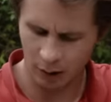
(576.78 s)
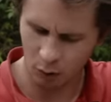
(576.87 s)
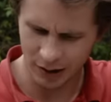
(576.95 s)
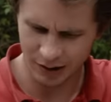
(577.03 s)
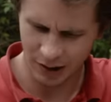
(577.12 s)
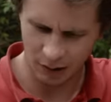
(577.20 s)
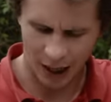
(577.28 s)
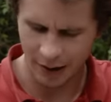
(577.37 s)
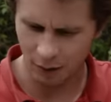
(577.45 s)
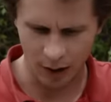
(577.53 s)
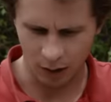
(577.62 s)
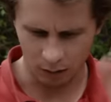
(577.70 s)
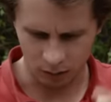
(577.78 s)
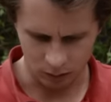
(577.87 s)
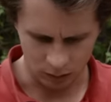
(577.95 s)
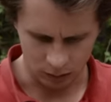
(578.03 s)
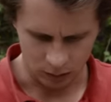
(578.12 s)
It, it was, I don't know.